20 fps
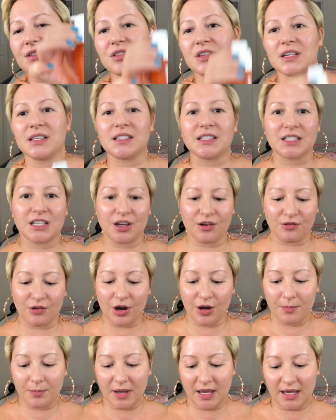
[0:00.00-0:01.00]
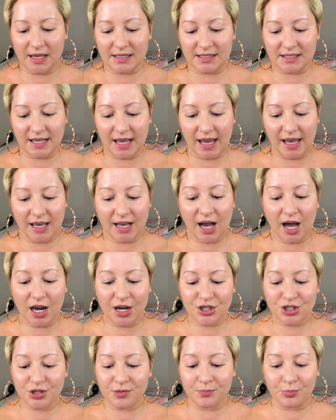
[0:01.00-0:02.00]
this serum is a
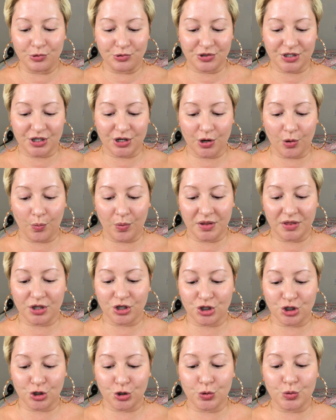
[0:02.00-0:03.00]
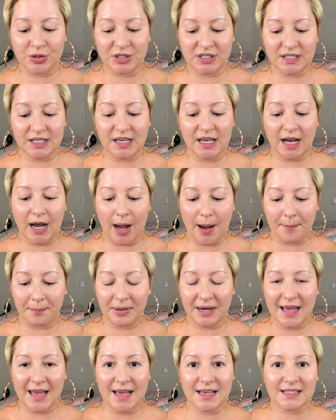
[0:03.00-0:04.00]
collagen booster with the True C
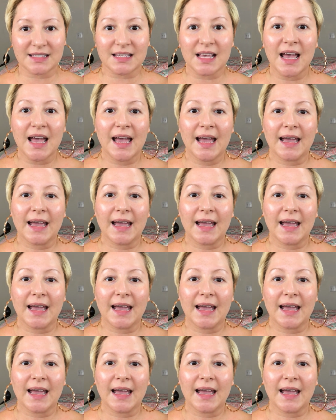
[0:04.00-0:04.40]
complex.